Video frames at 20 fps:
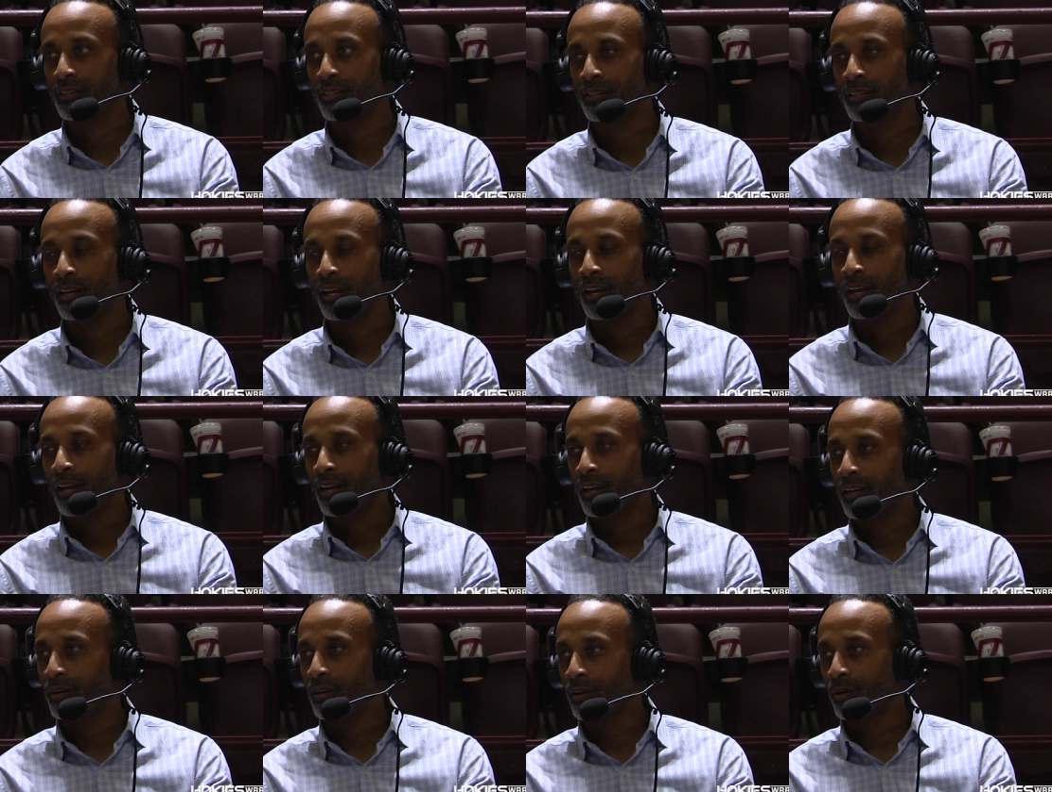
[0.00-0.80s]
and
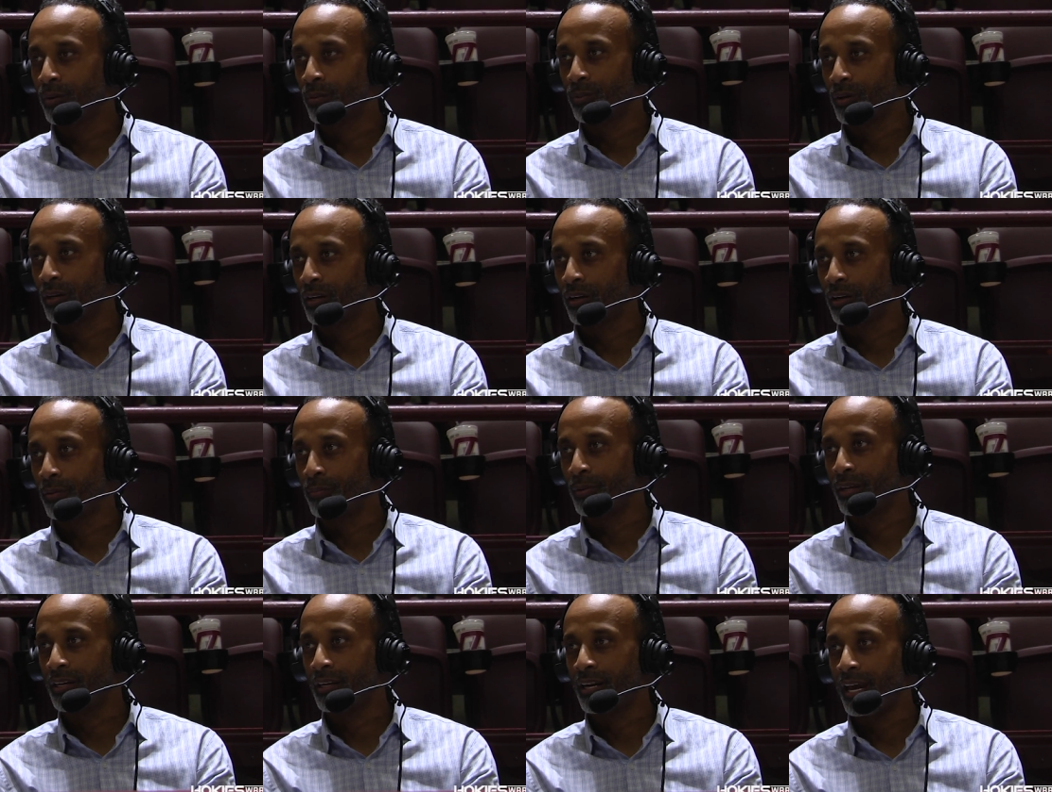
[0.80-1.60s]
you know, uh, a
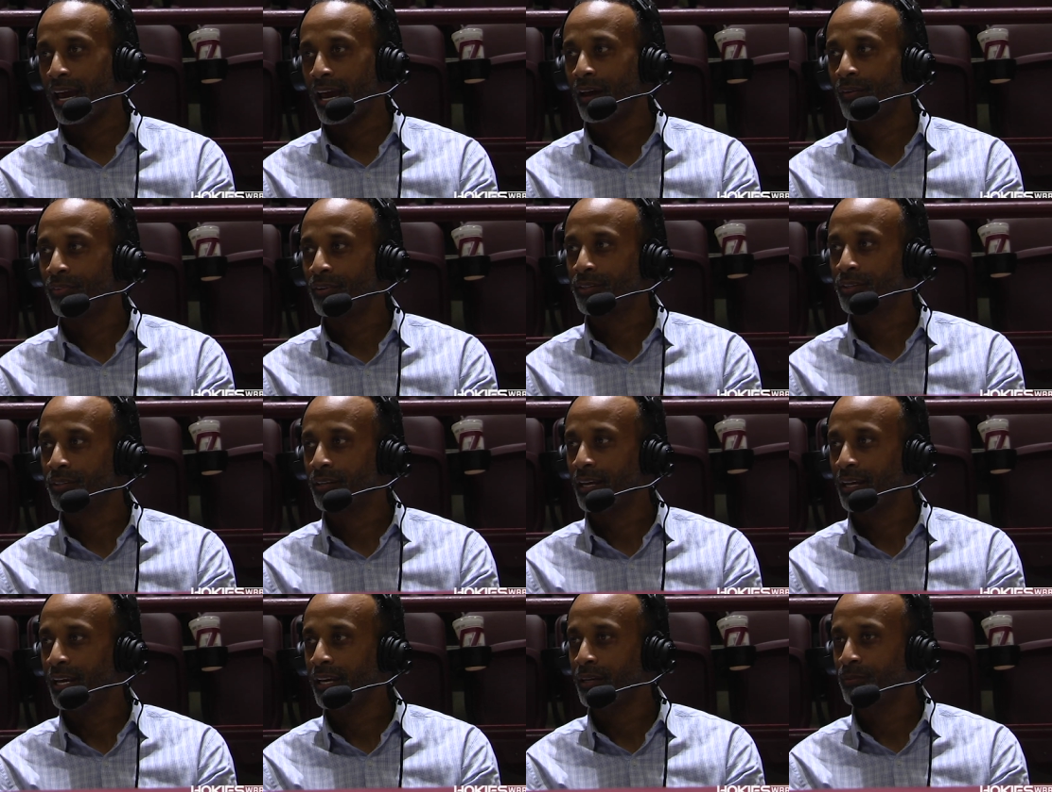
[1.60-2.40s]
minute and a half into the
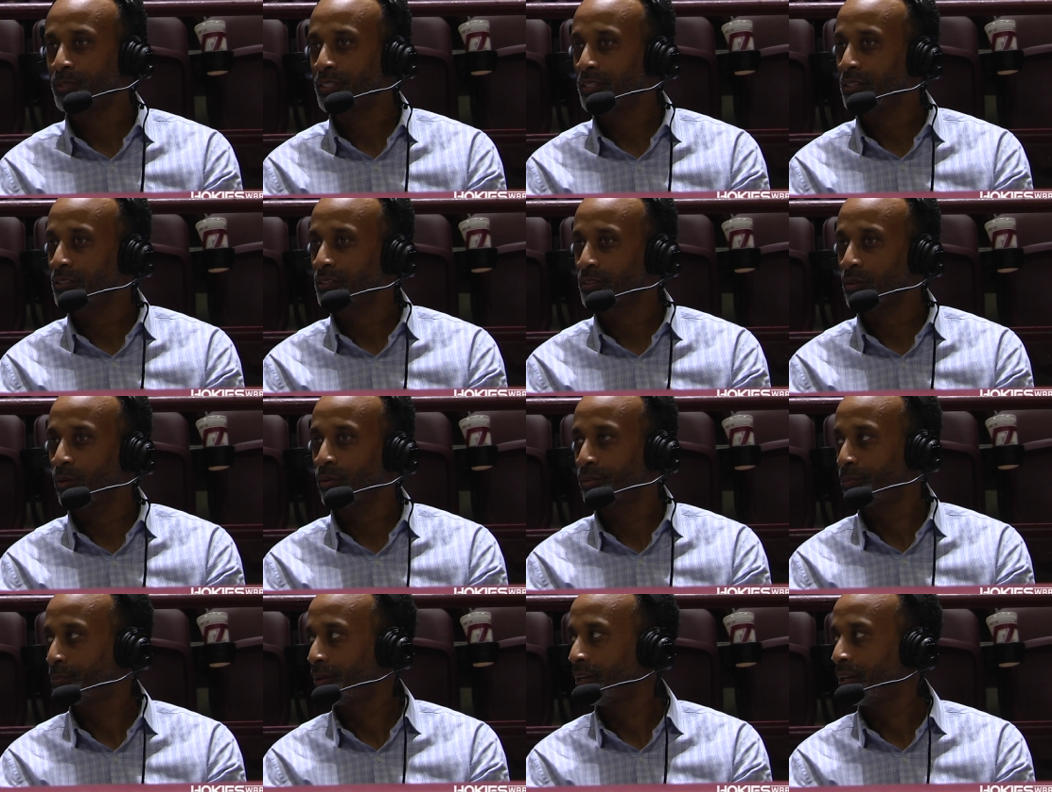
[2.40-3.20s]
game, she's
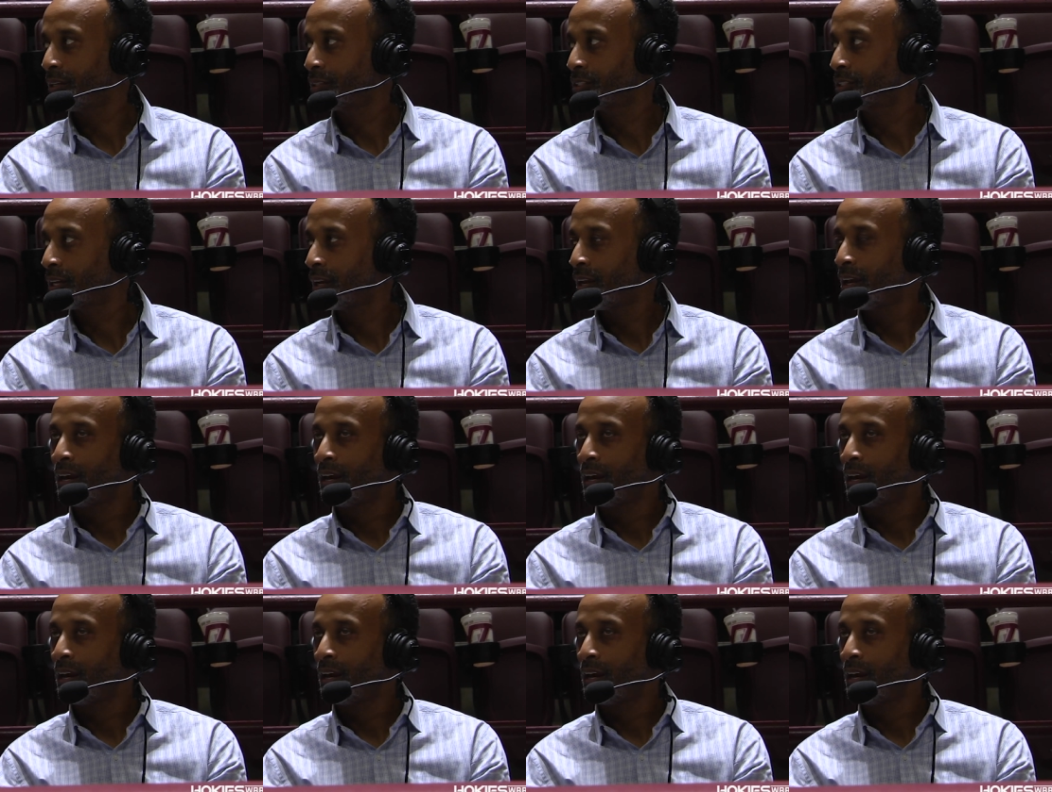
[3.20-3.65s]
on the bench,